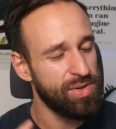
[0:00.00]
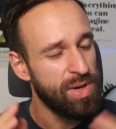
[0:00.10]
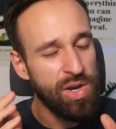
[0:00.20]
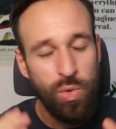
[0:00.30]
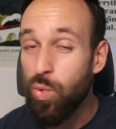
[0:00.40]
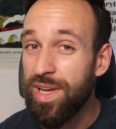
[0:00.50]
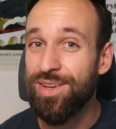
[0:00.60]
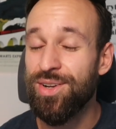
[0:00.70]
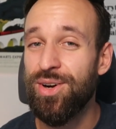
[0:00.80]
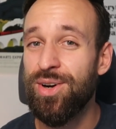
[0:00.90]
So
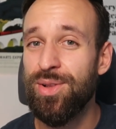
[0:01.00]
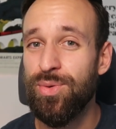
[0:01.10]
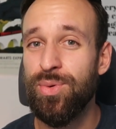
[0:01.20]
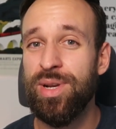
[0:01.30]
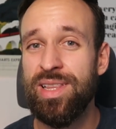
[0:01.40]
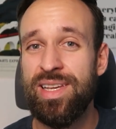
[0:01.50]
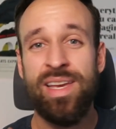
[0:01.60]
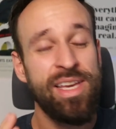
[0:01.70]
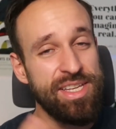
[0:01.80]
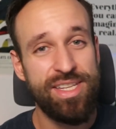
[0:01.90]
we could all
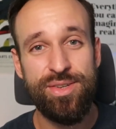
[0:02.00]
really